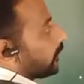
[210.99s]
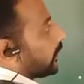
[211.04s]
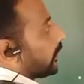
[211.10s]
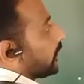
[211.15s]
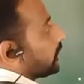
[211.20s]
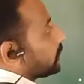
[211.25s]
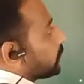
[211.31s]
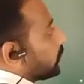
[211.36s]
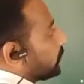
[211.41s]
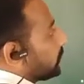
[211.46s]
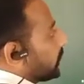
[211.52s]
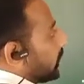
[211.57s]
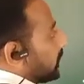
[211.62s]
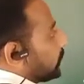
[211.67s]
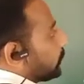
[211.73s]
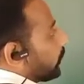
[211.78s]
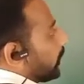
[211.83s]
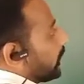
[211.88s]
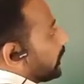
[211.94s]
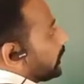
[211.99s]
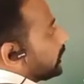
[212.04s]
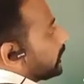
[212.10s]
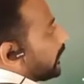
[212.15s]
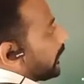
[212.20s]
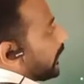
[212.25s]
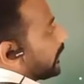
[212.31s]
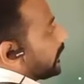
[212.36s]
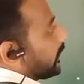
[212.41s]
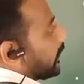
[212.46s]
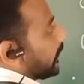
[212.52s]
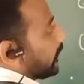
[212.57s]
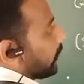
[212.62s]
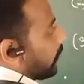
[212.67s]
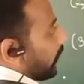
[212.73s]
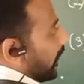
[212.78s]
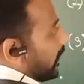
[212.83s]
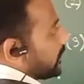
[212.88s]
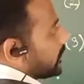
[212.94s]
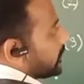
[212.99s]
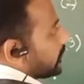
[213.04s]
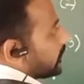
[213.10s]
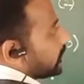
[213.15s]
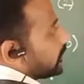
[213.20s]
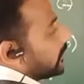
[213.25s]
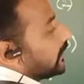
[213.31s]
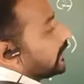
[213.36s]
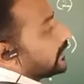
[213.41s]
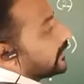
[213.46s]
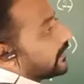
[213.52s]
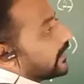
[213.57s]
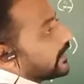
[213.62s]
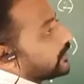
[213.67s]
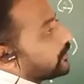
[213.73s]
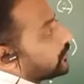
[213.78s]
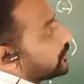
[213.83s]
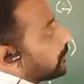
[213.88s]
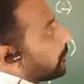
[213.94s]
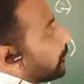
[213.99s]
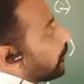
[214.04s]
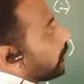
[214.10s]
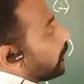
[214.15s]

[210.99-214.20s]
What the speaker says: Okay, so this one that I can write a to the